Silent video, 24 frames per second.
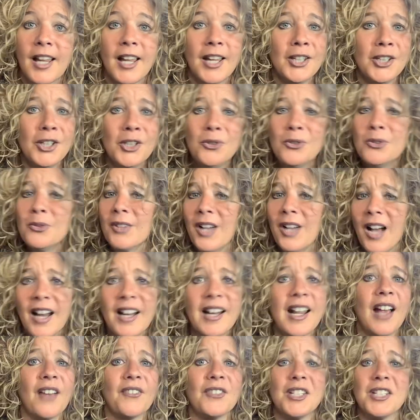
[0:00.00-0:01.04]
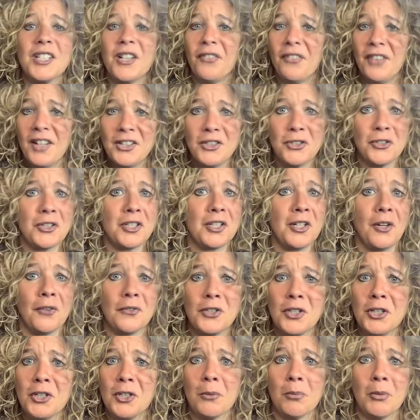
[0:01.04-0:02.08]
You do not have to defend yourself
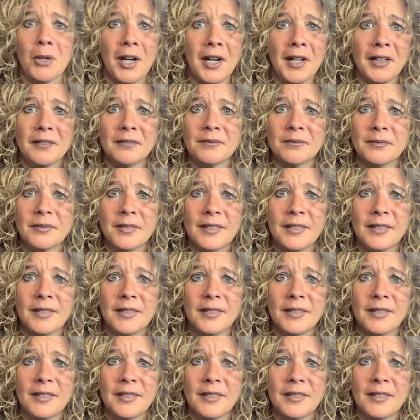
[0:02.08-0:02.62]
to your brain.